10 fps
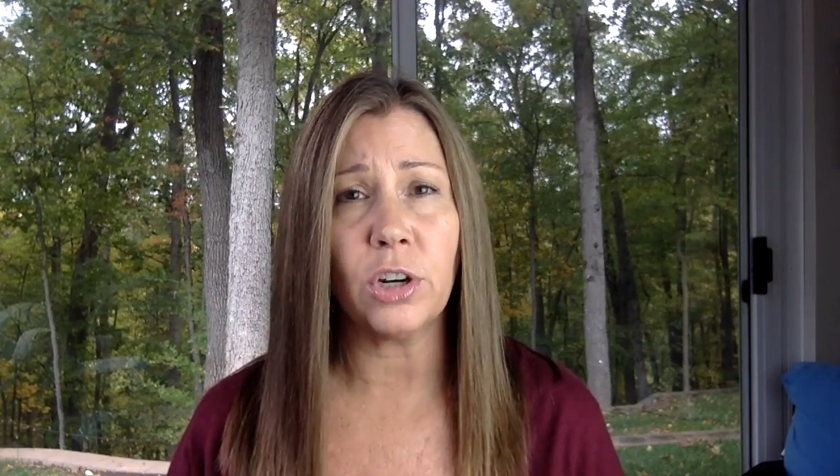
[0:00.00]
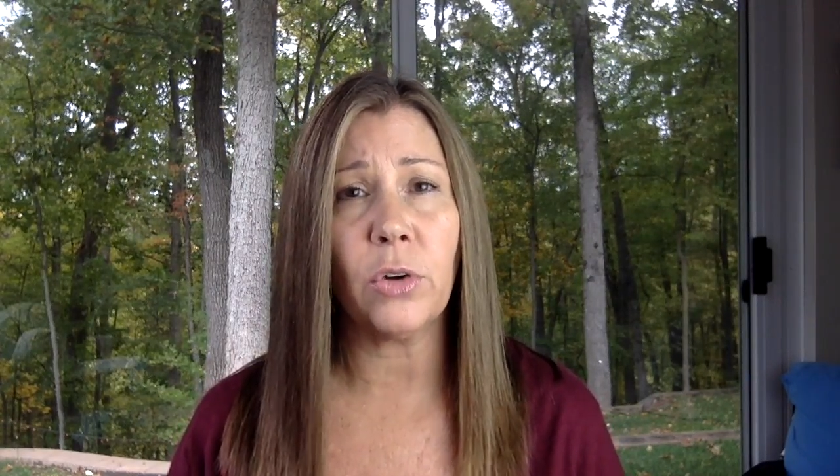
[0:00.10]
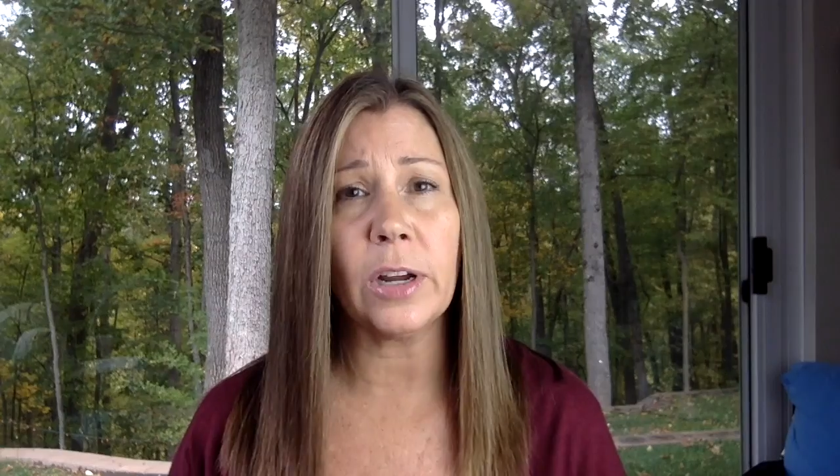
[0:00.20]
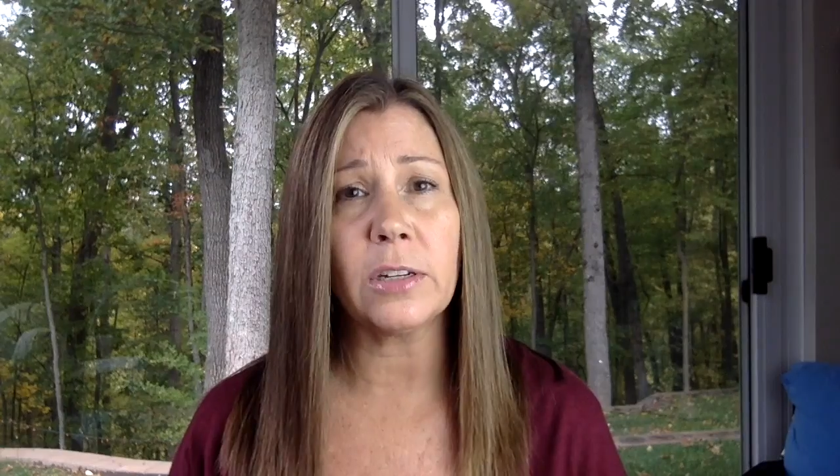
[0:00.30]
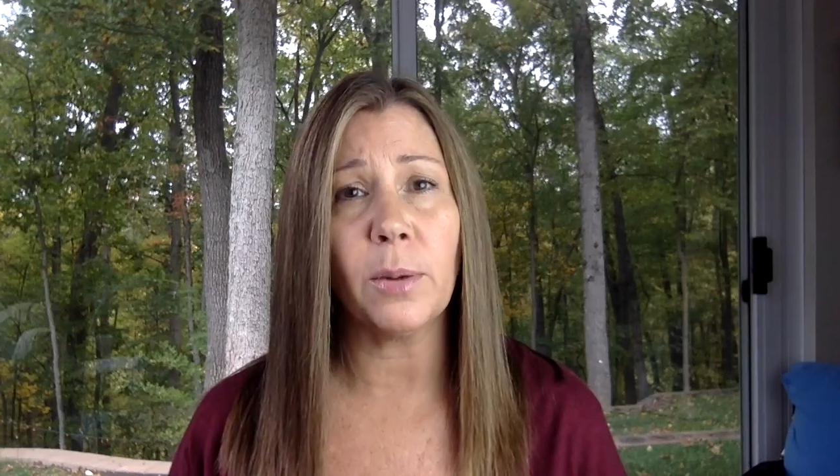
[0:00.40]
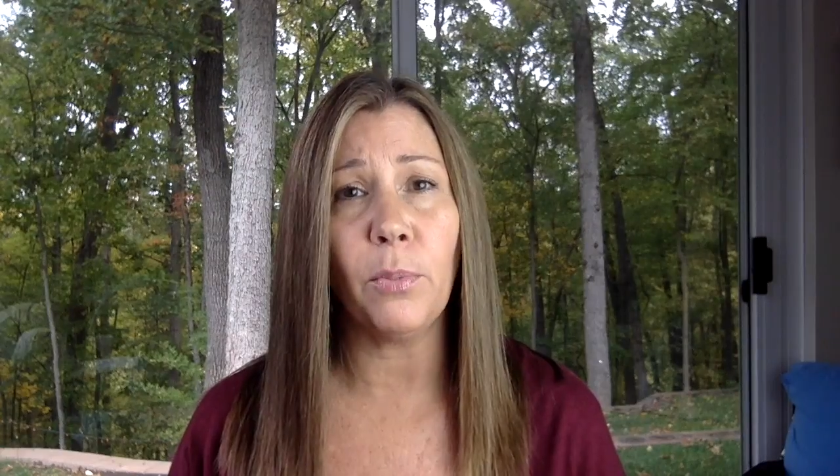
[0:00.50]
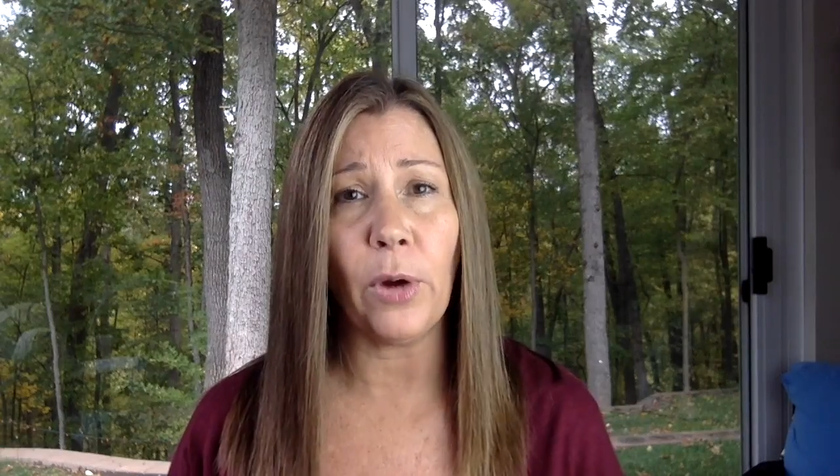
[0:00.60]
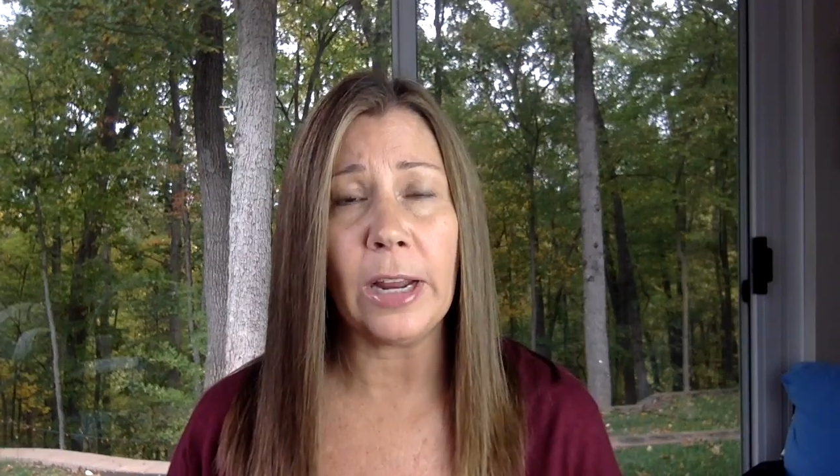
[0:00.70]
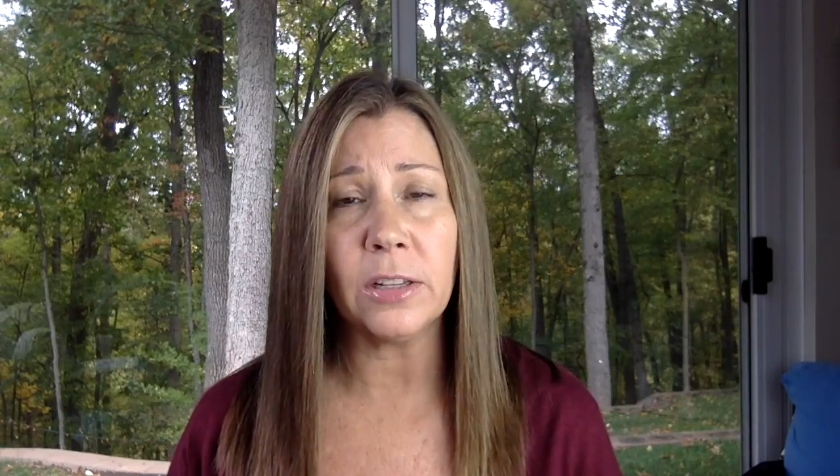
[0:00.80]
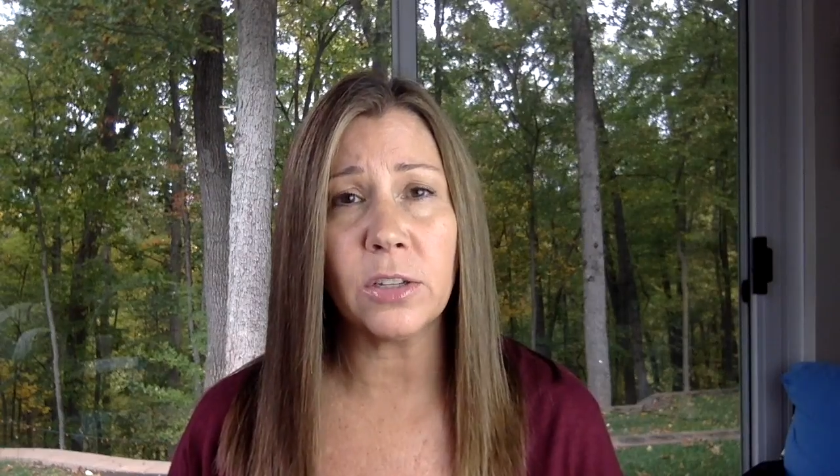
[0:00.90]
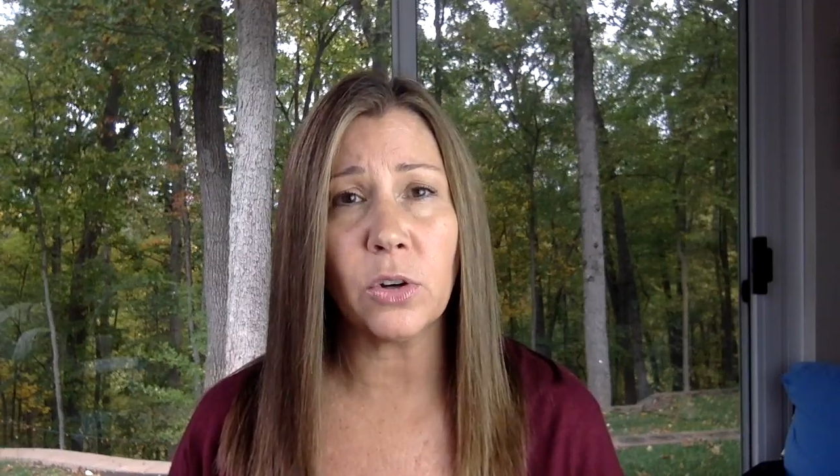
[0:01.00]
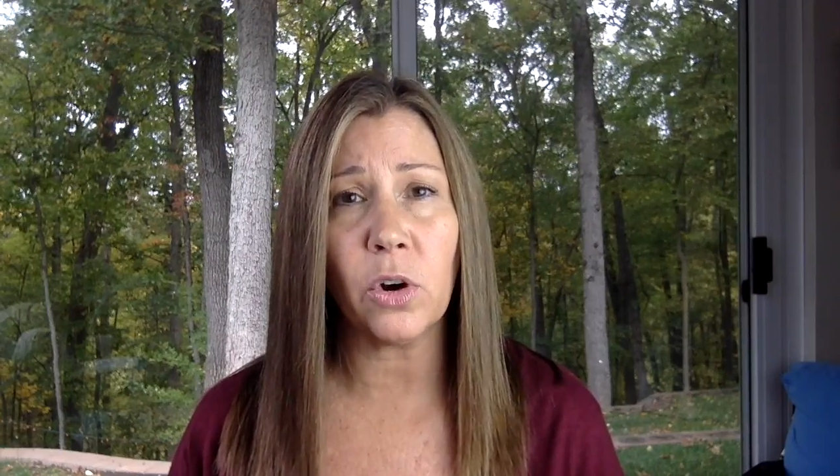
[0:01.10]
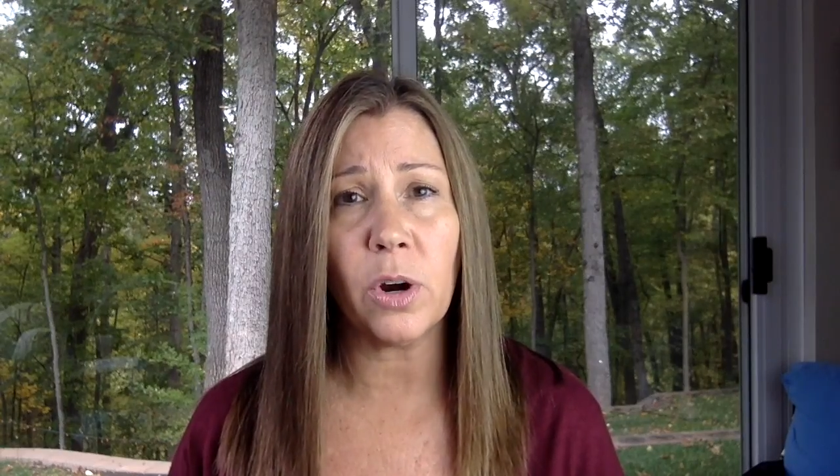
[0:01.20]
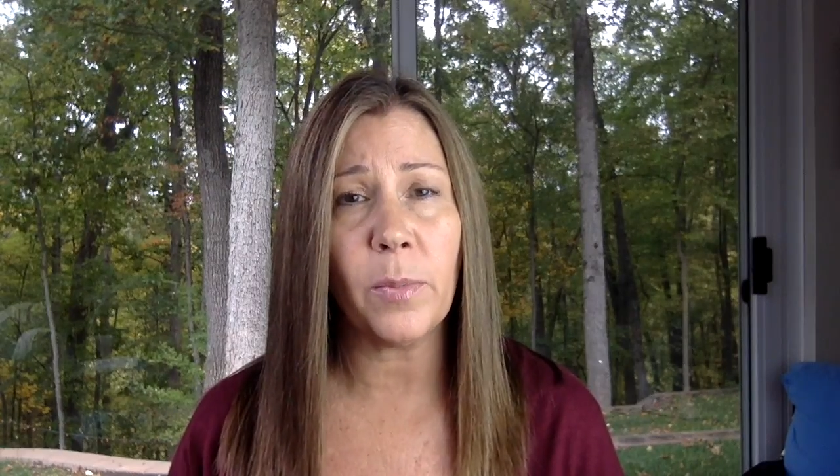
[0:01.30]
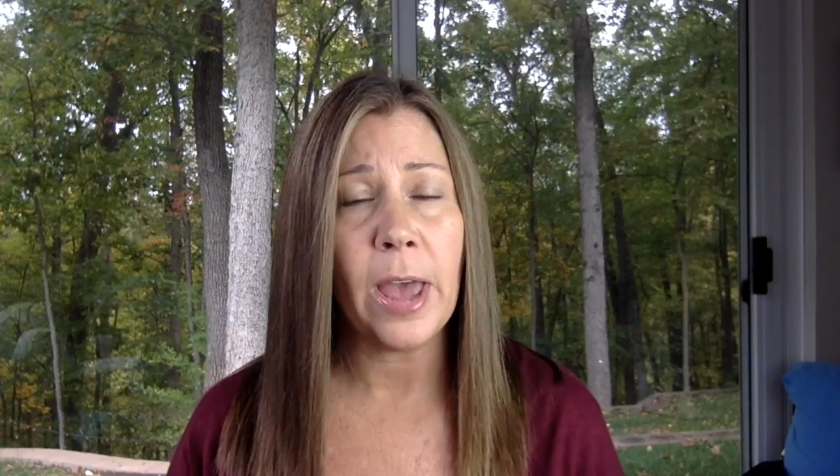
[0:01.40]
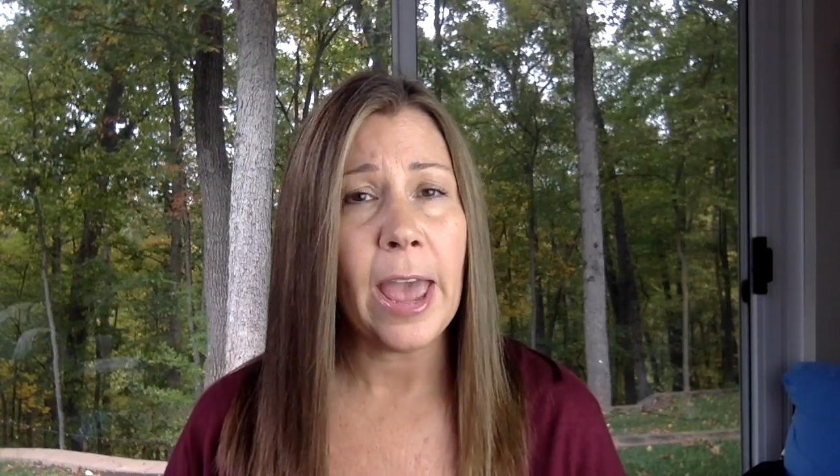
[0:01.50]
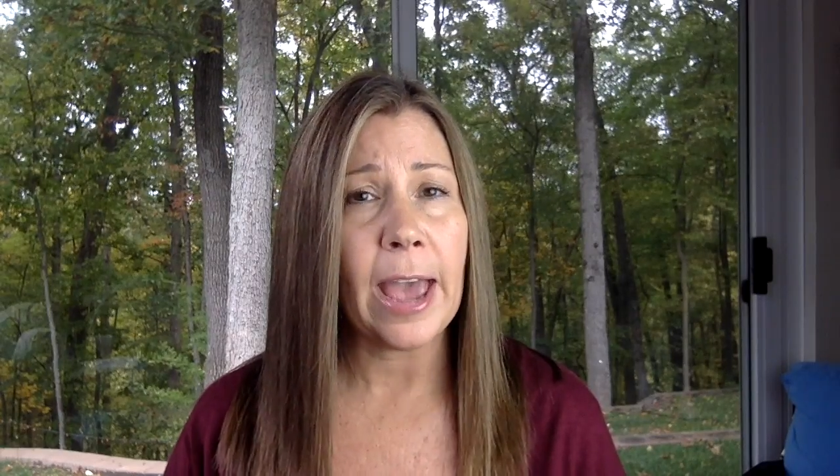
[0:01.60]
You're going to brainstorm